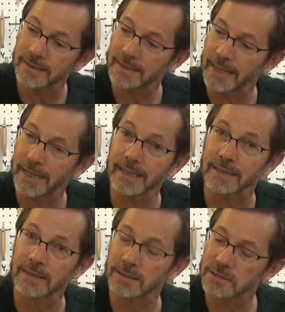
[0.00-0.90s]
the
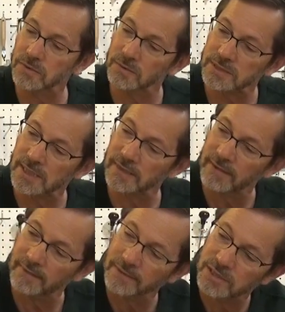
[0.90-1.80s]
end, so instead of
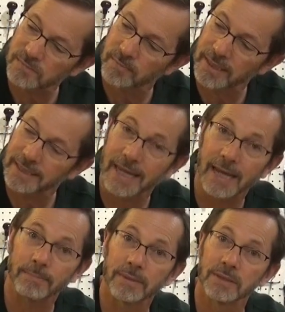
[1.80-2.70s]
having this big
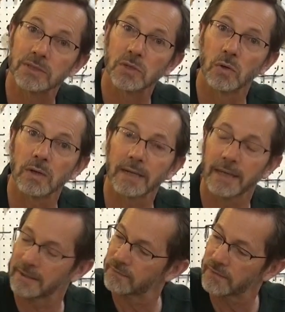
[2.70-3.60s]
gap in this hook
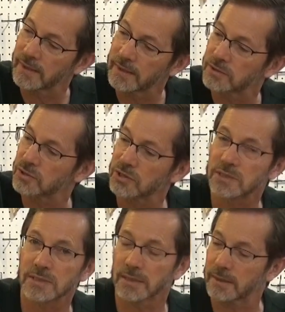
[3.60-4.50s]
kind of thing, it's
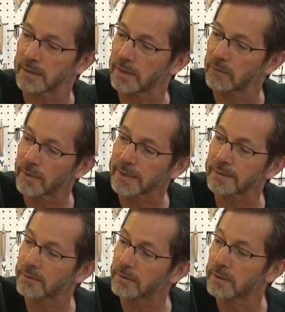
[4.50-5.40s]
just a
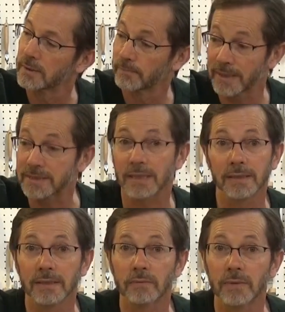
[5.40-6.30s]
regular,
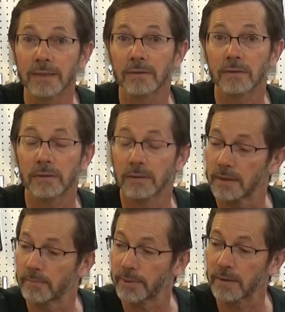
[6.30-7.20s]
basically a regular
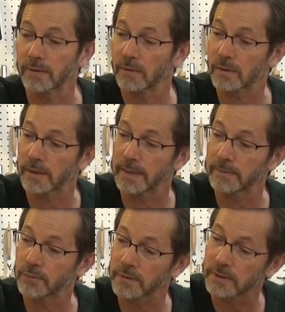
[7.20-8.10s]
parallel
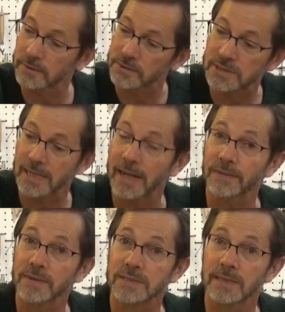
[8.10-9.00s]
clamp with a little
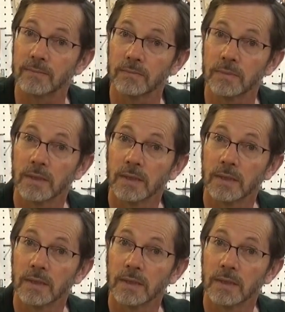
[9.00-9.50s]
slot the same